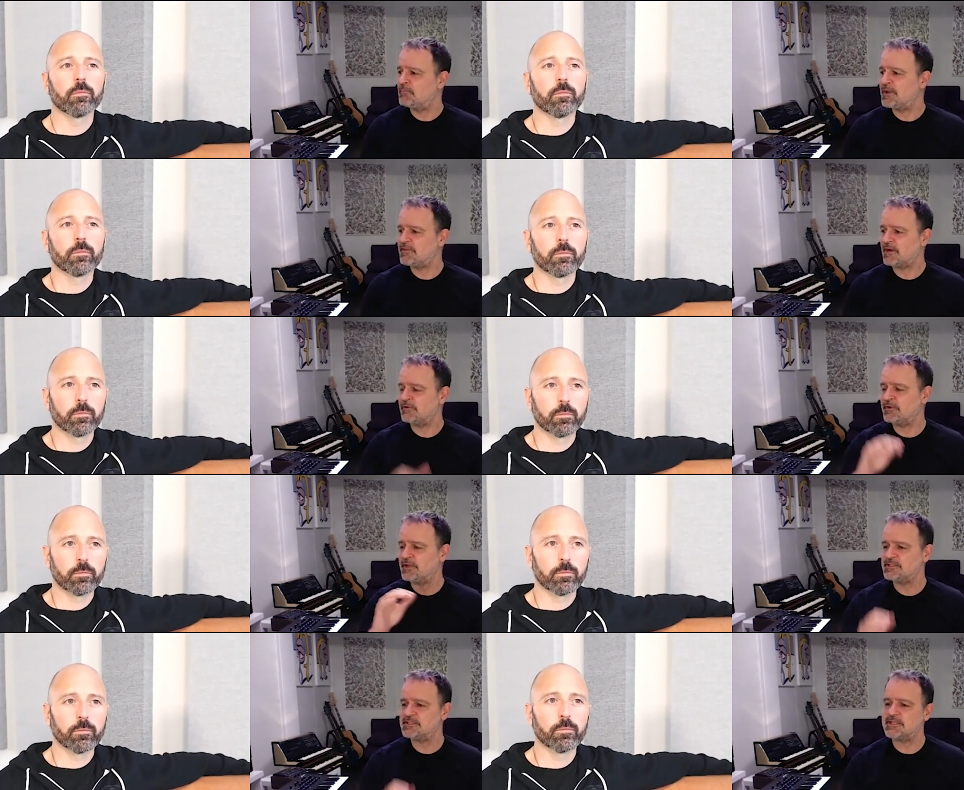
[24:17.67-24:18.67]

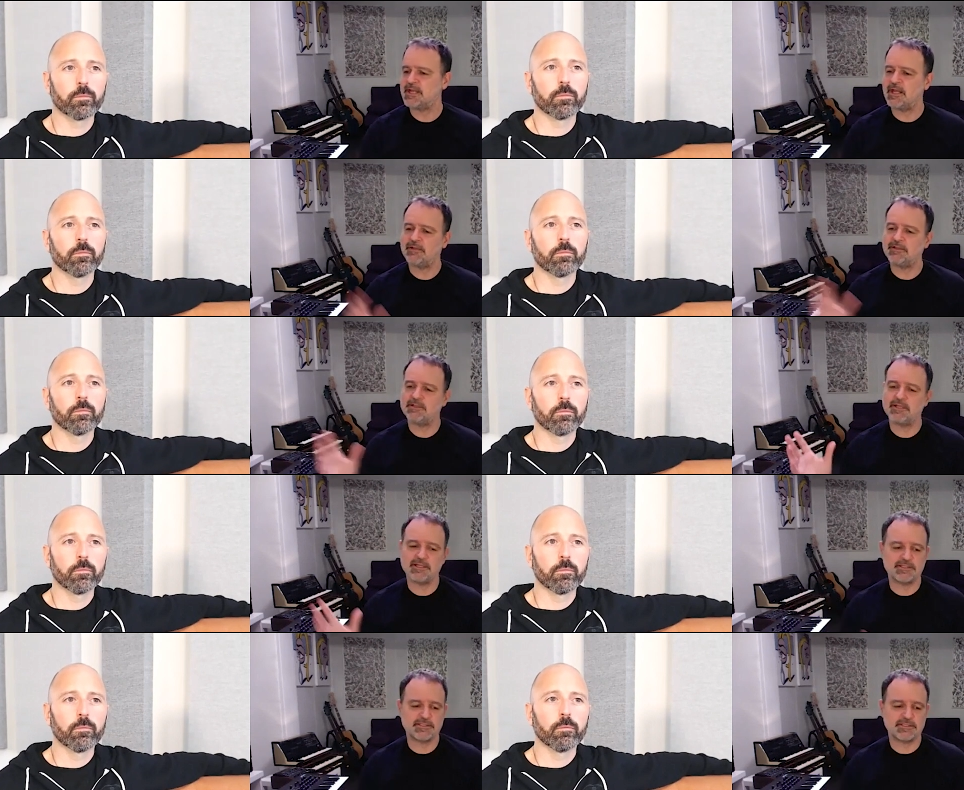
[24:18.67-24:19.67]
Speaker 1: Pythagorean scale that
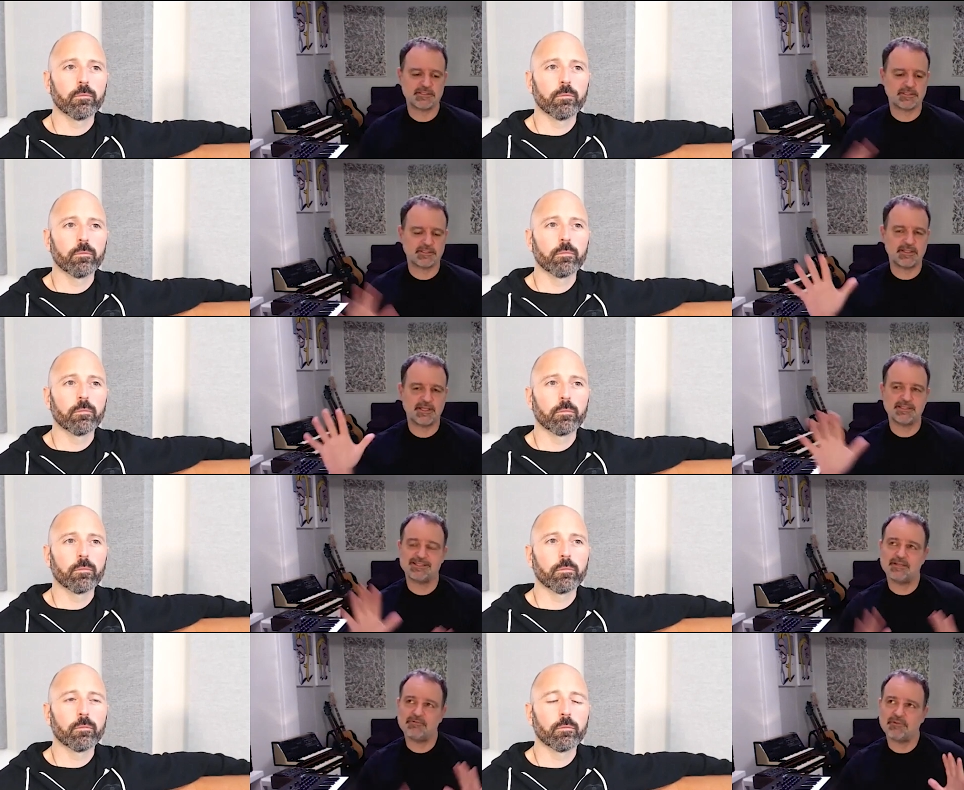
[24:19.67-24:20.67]
does that does
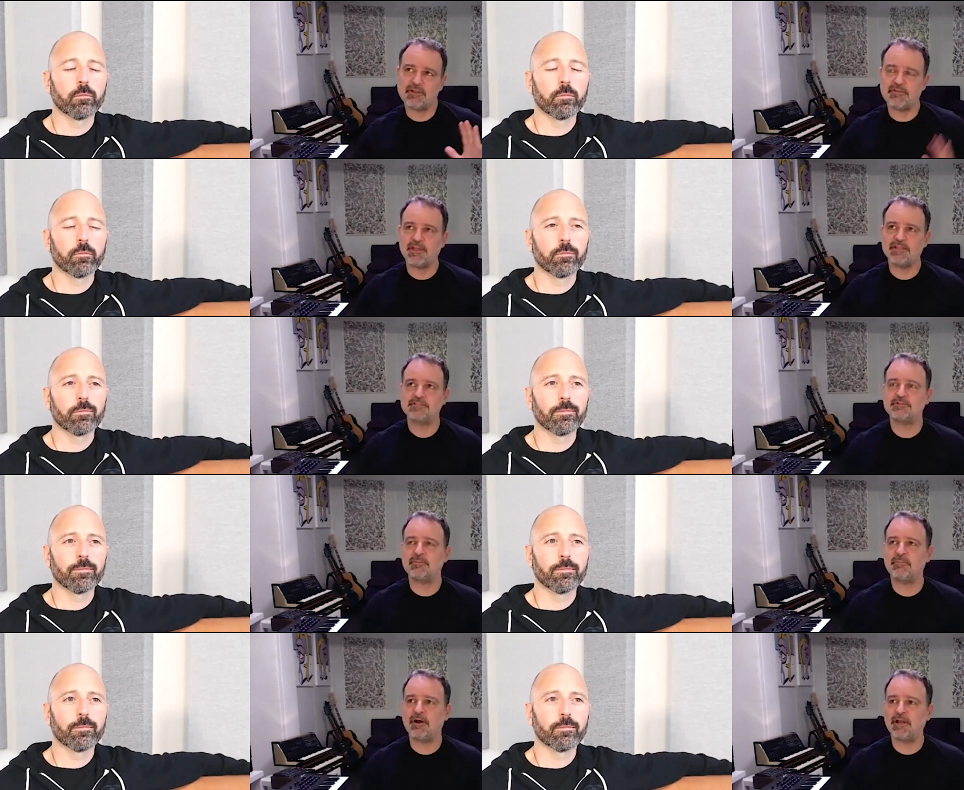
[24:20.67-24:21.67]
different things to the
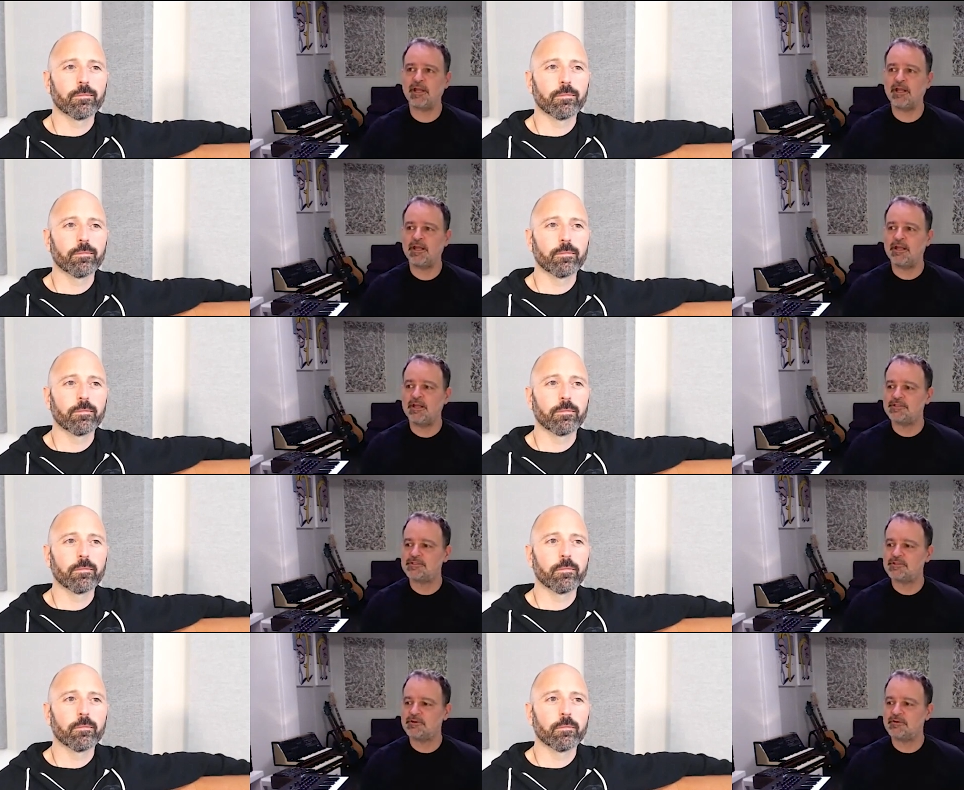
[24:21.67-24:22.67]
body.
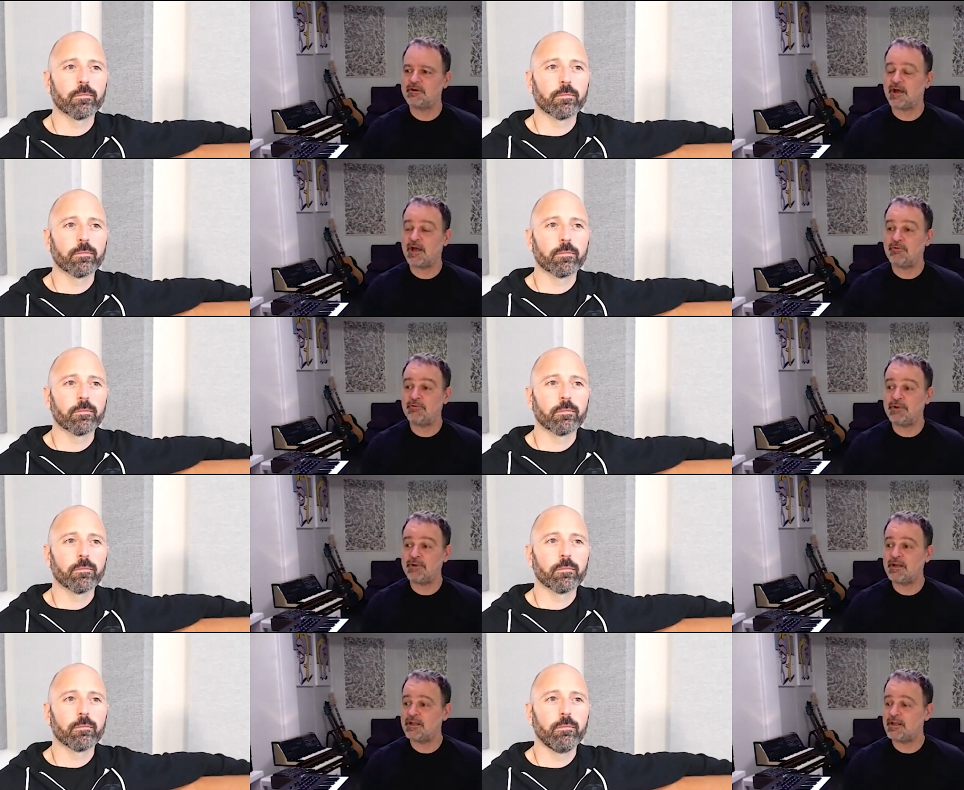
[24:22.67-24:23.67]
So I
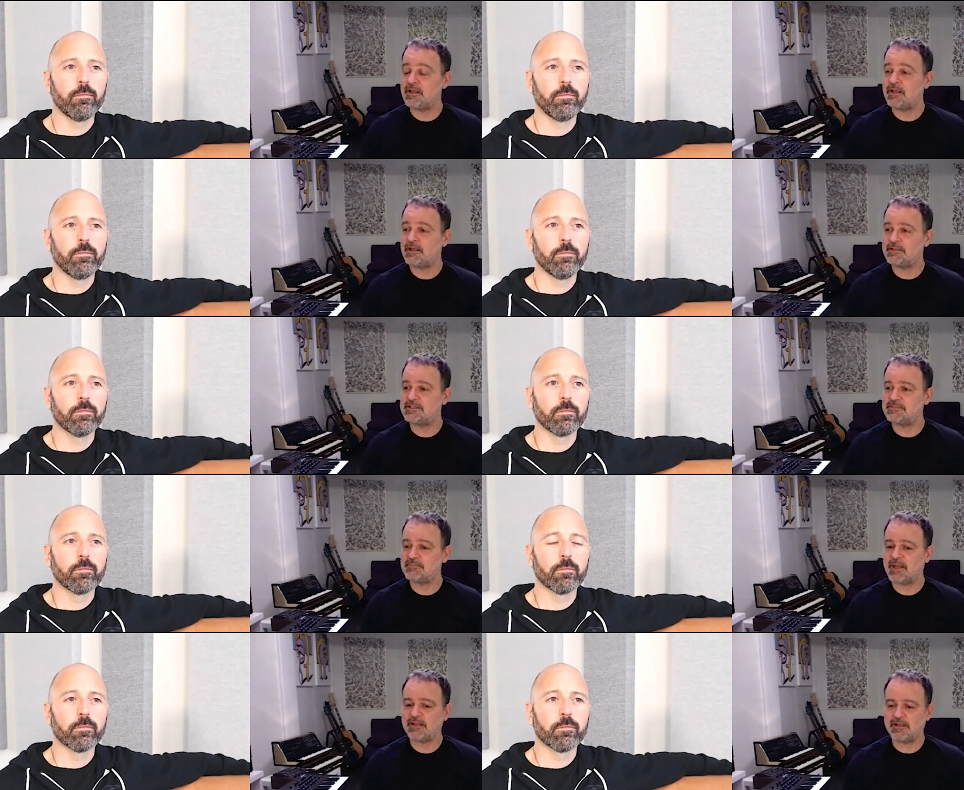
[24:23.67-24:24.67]
really uh,
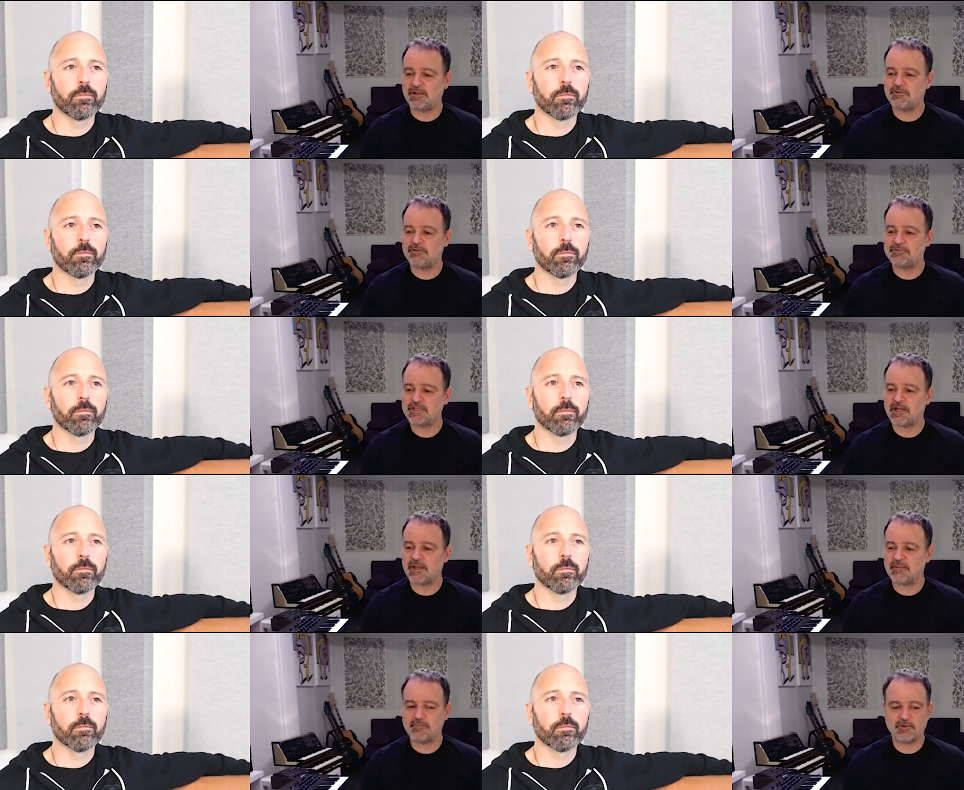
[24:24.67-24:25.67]
spend a lot of
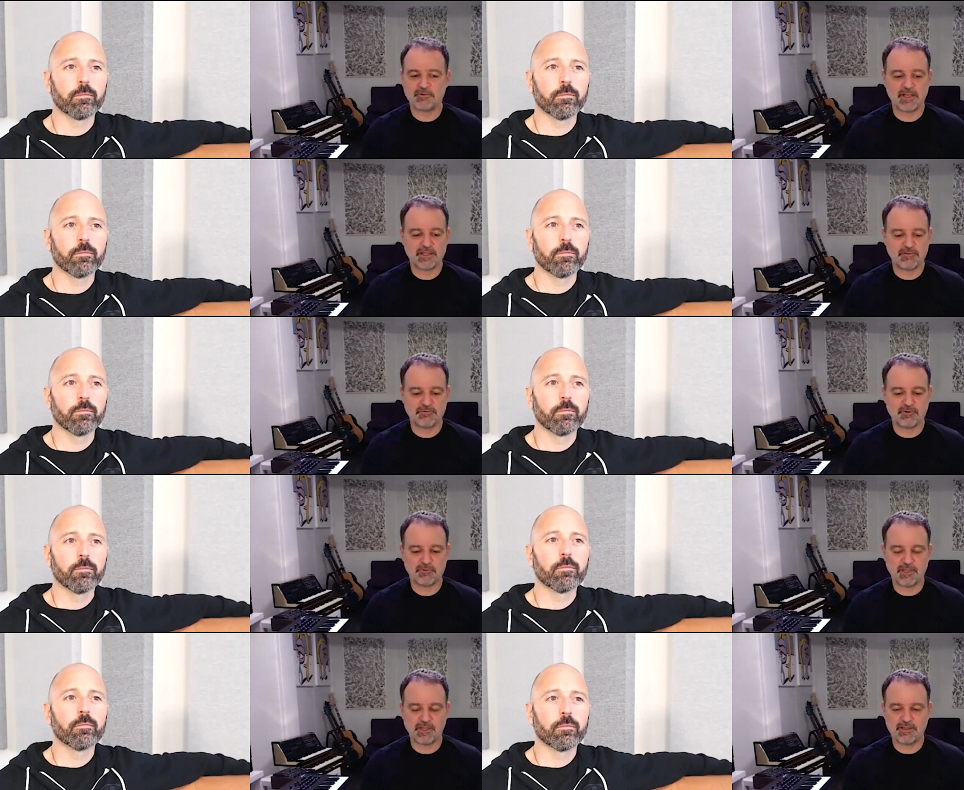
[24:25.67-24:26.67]
time creating for
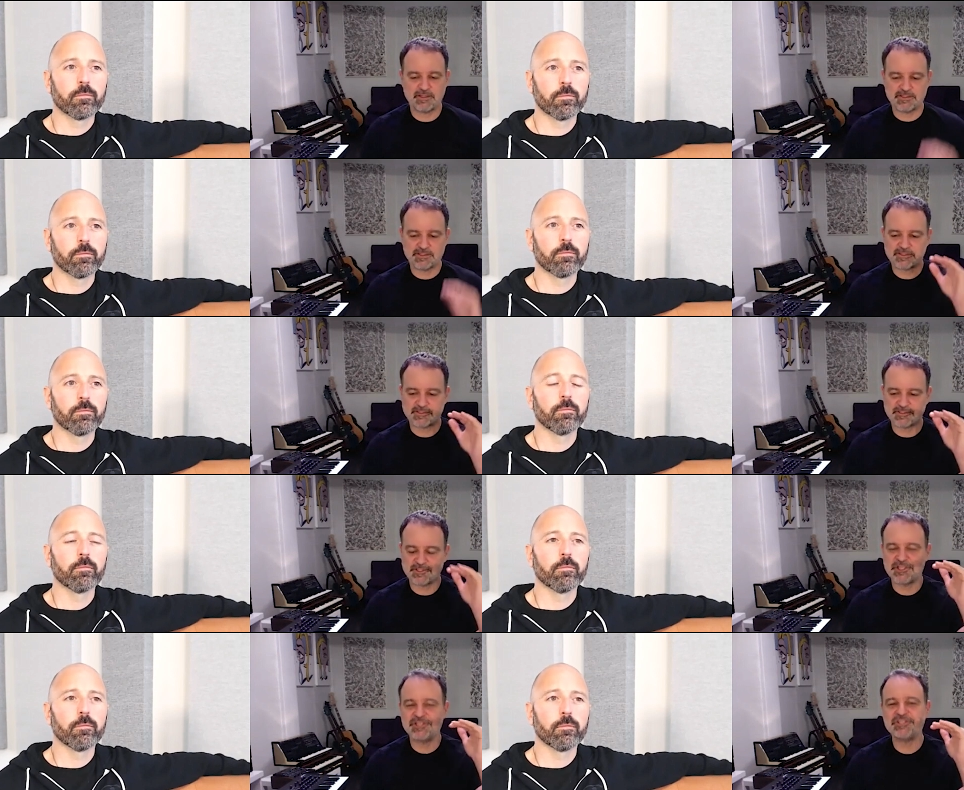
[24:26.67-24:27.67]
me these
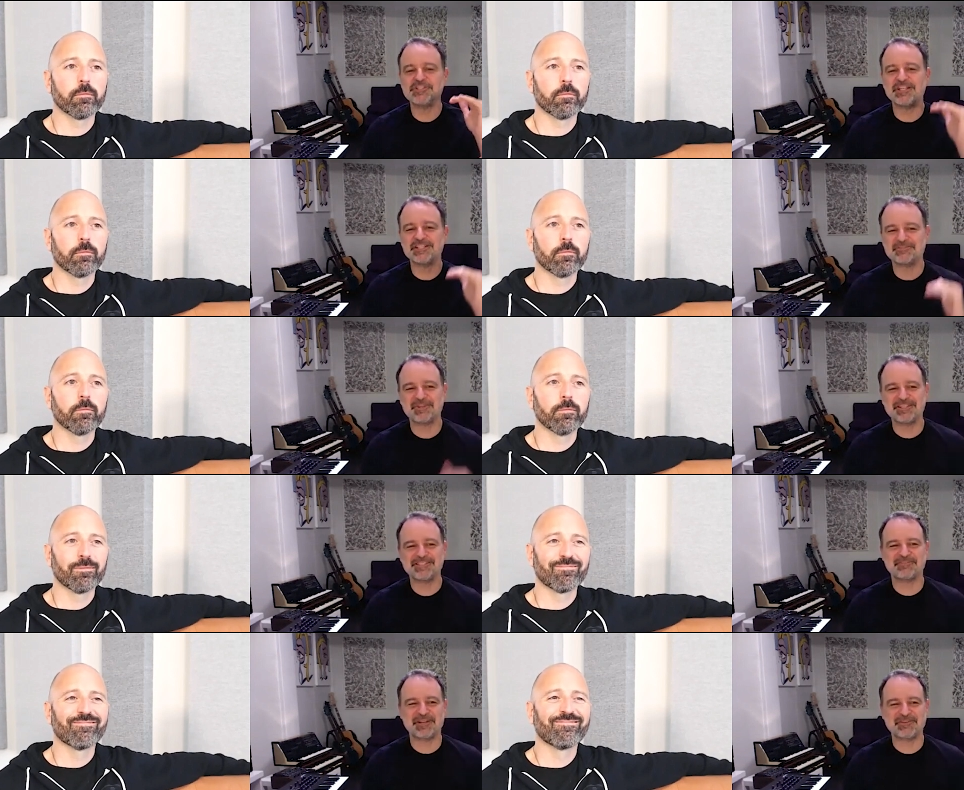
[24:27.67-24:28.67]
cheat sheets with these
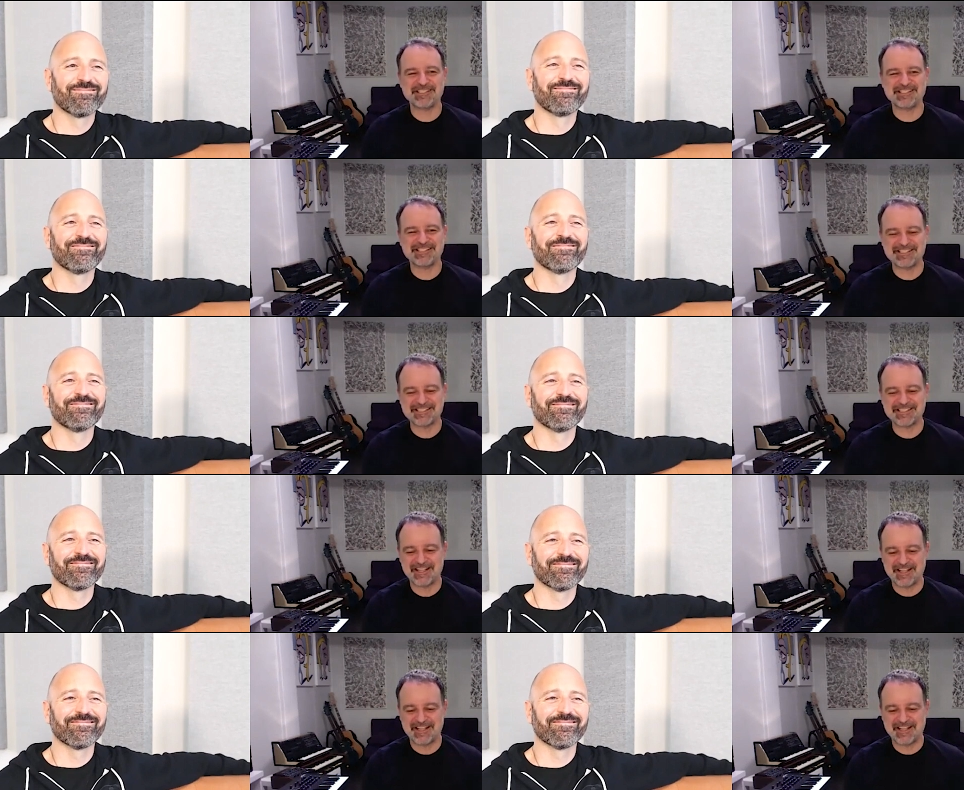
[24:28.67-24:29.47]
frequencies